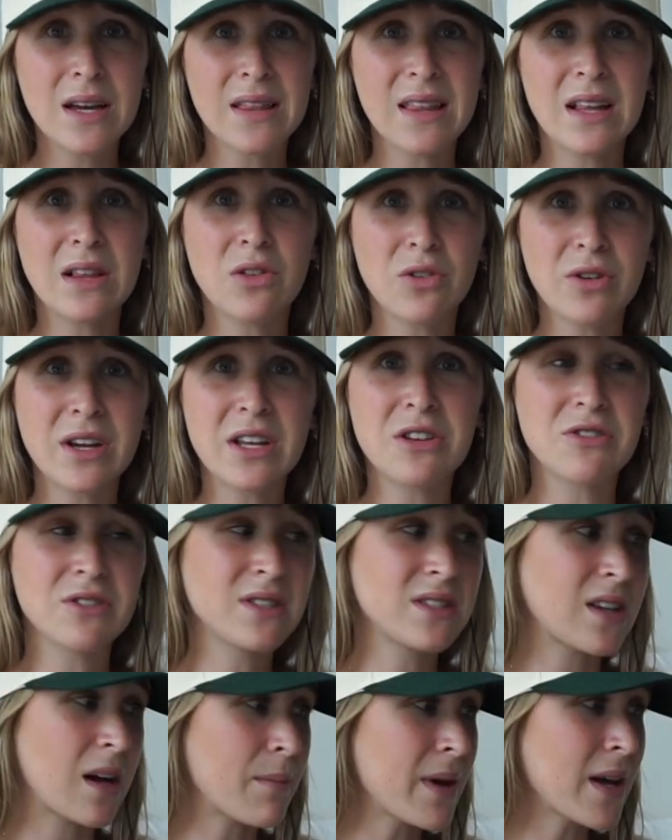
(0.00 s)
and they look in your
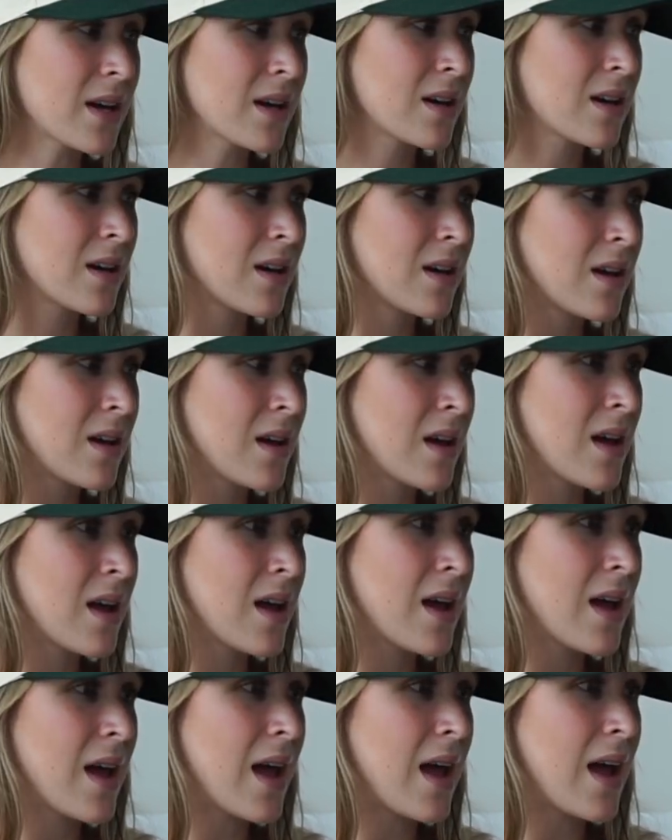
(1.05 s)
stomach,
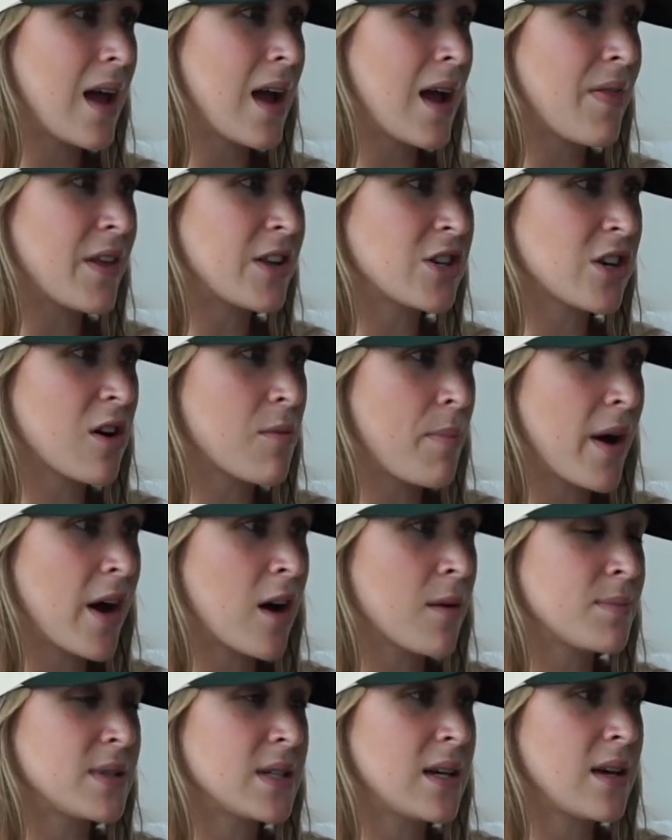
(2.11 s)
and they took a
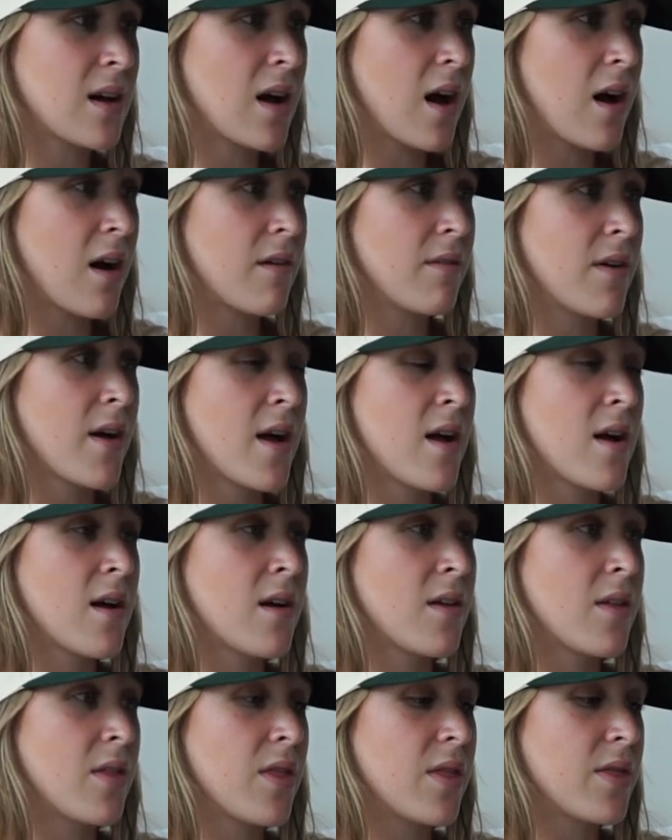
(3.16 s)
biopsy of
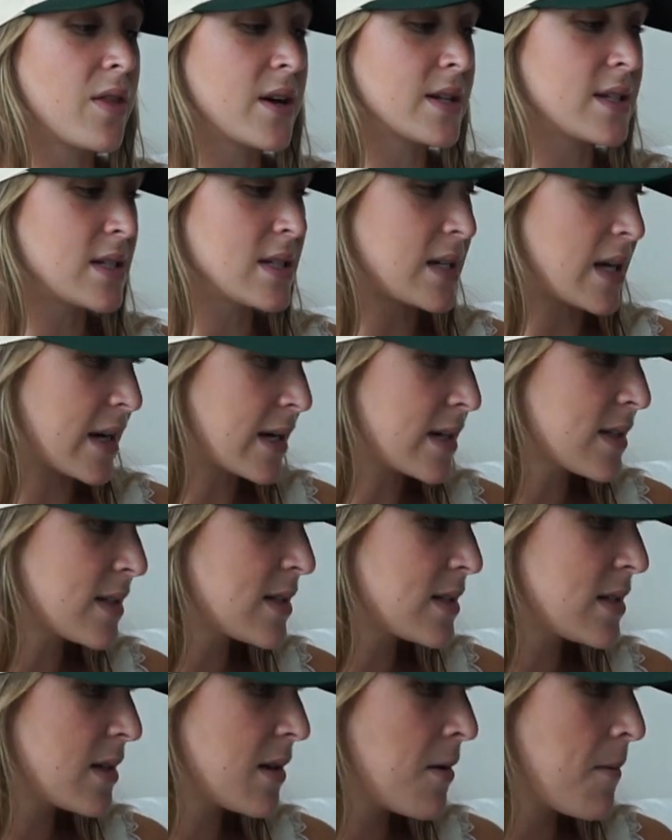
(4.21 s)
the
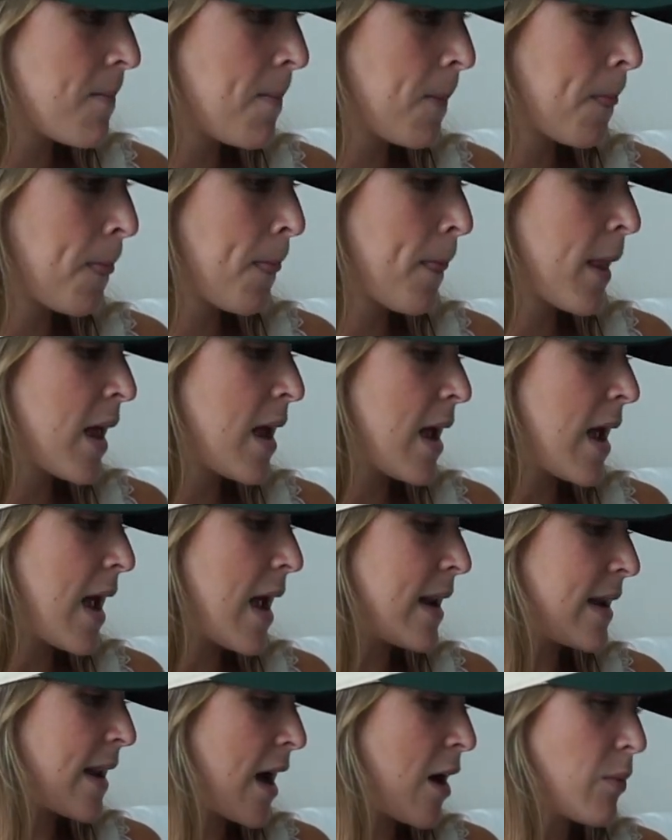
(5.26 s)
cyst,
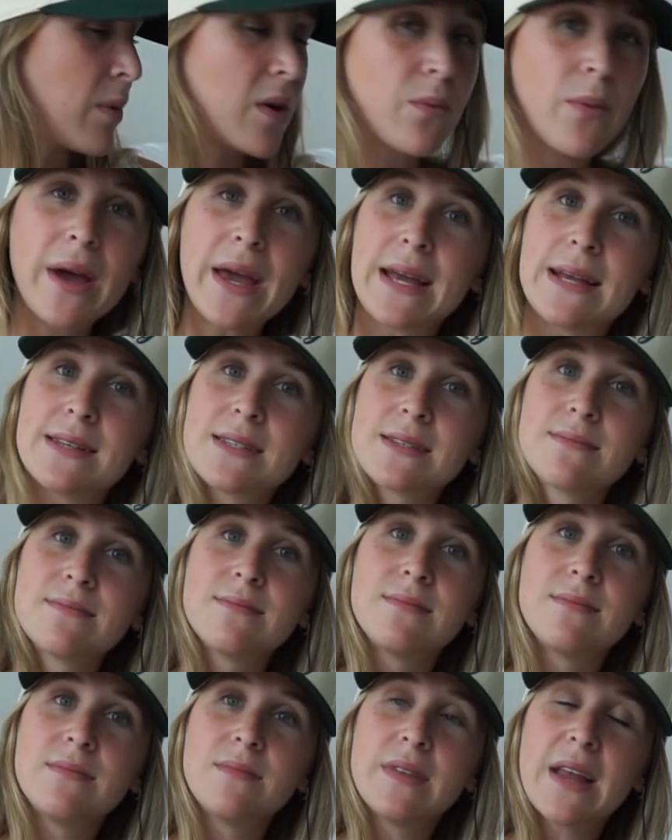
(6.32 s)
and now we wait.
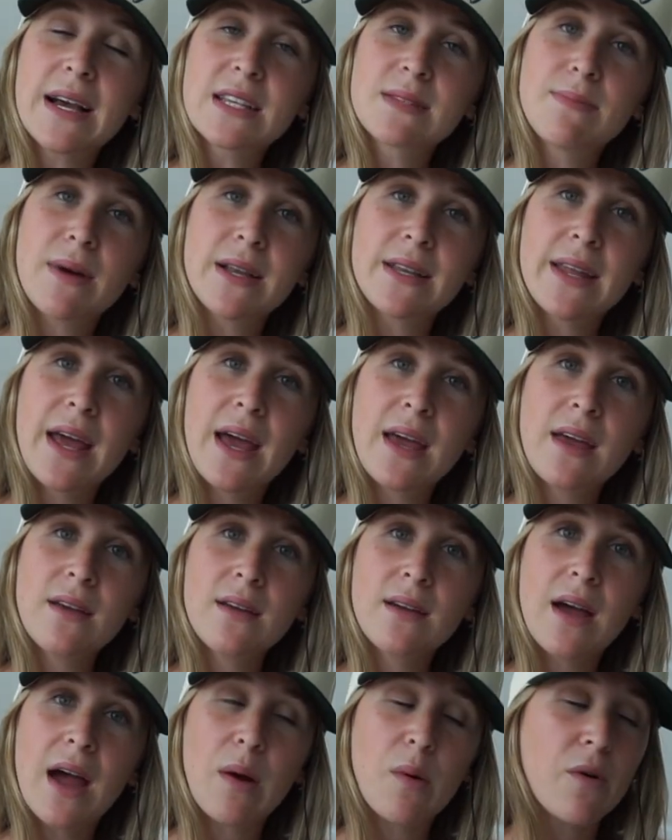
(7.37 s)
Next
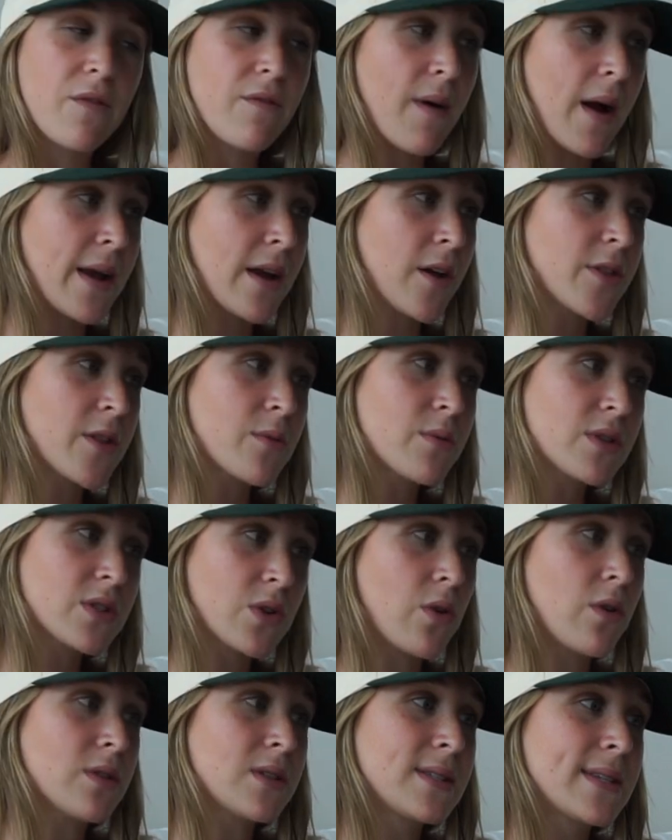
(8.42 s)
Monday, I will find out the
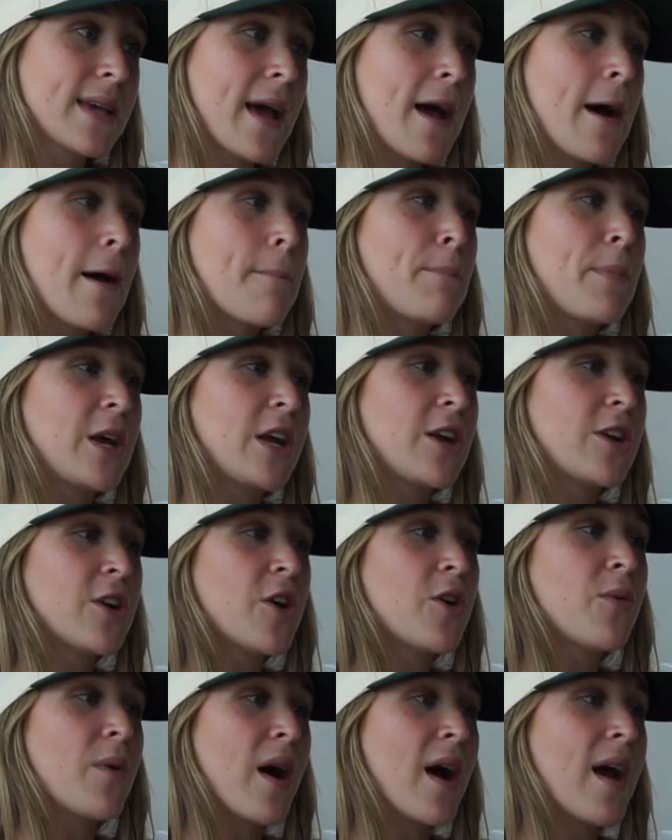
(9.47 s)
results. But you
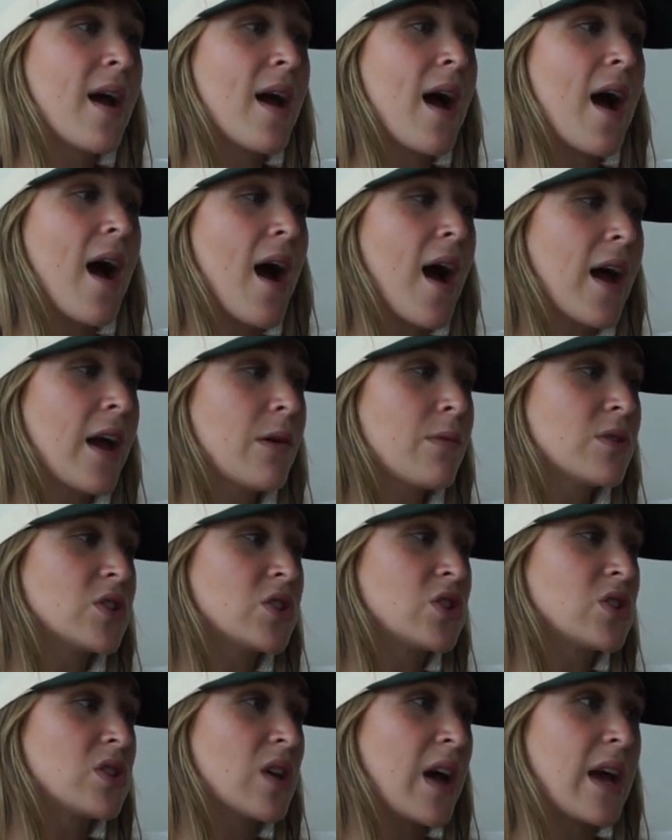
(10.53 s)
know what? I
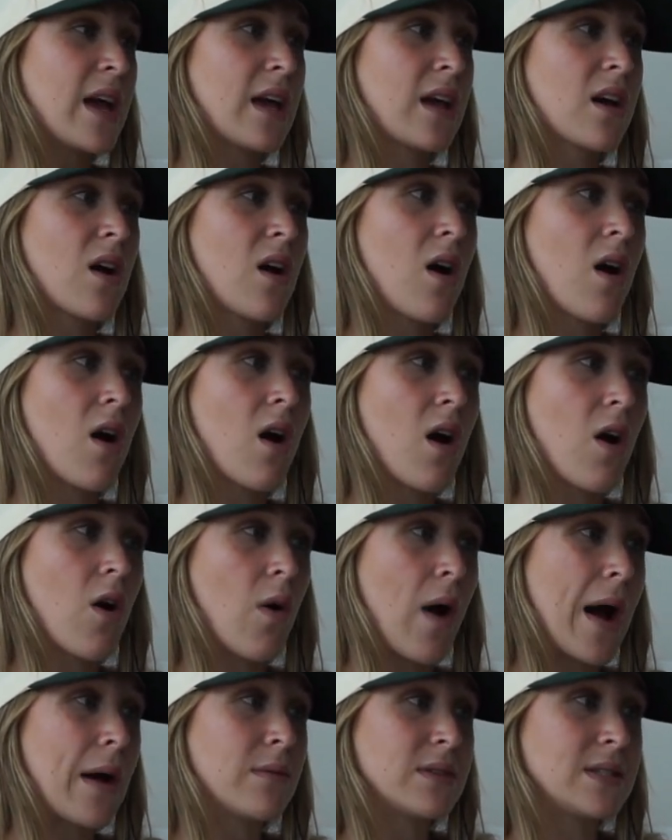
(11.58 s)
was like,
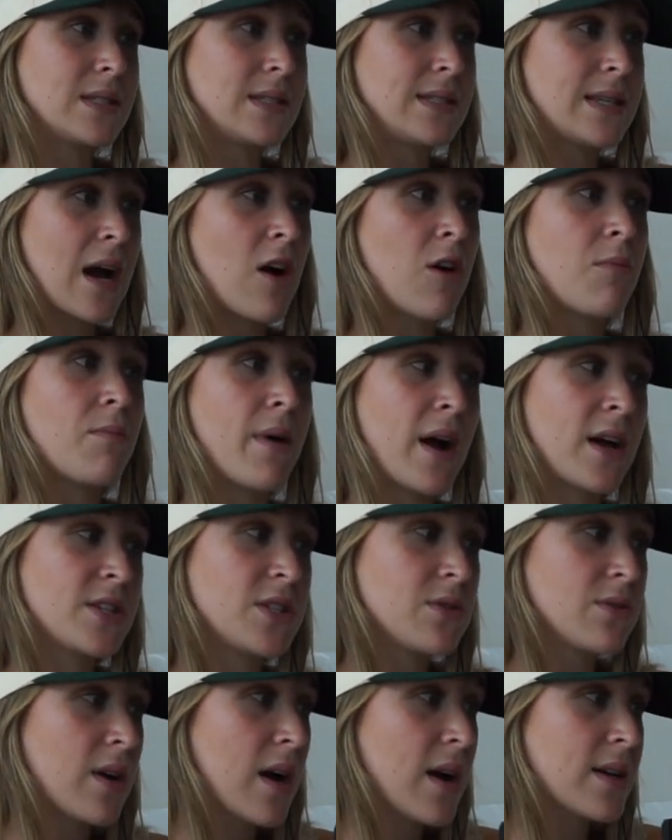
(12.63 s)
oh, I was down
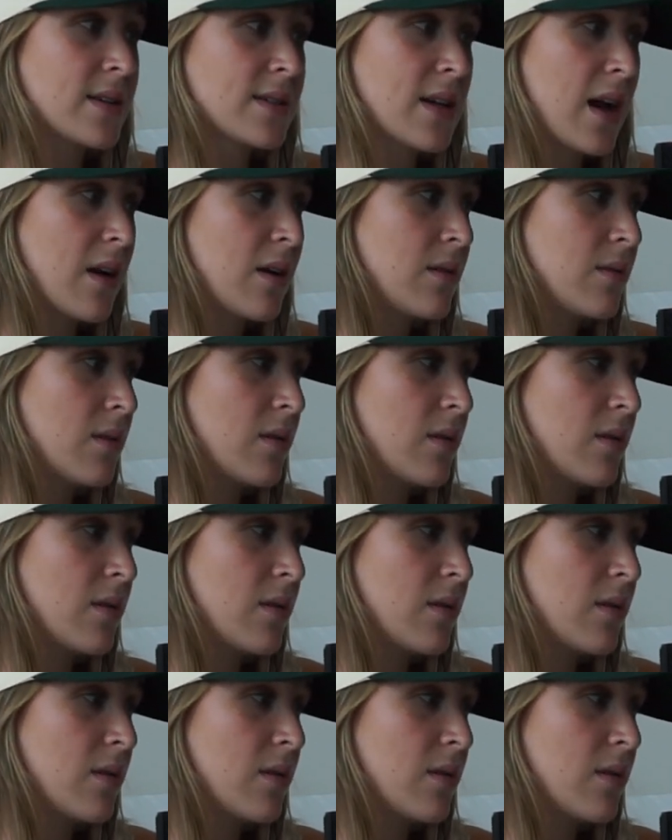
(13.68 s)
bad, you guys.